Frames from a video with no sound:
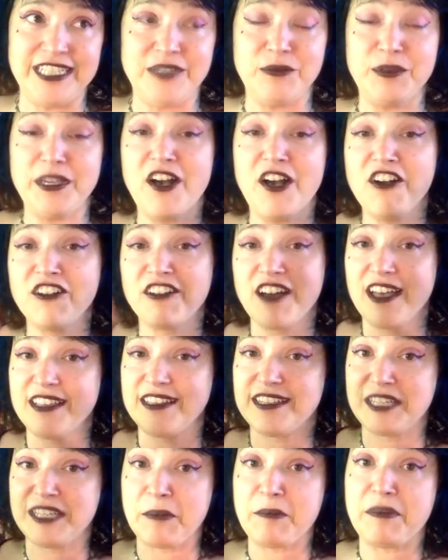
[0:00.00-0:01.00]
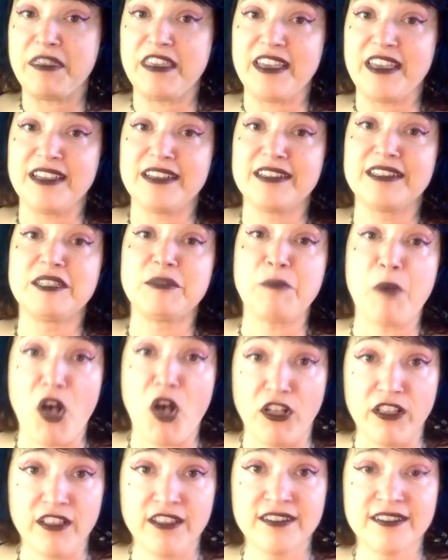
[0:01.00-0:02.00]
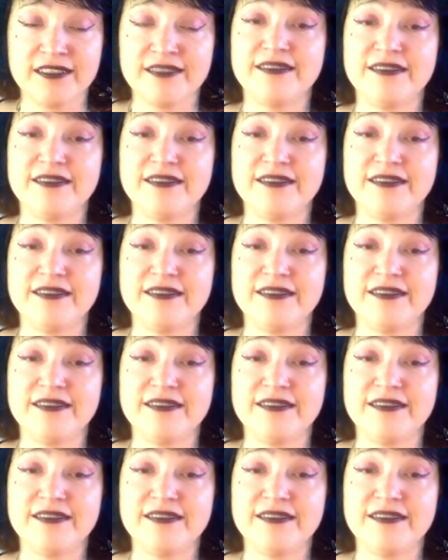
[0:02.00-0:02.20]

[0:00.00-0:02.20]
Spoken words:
And we all got something small